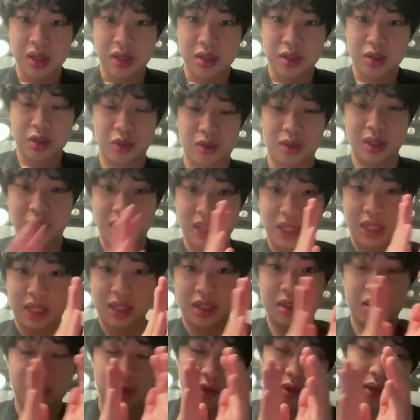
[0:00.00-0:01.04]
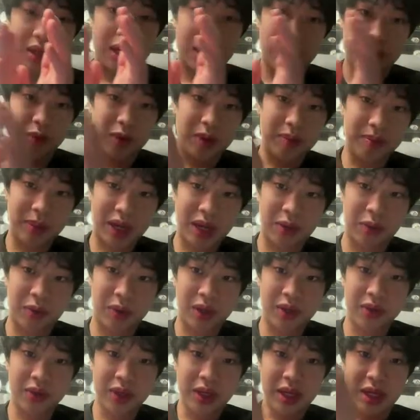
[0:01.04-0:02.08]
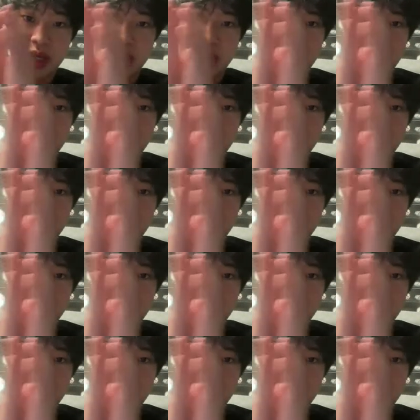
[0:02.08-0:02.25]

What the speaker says: so they're linked together one by one.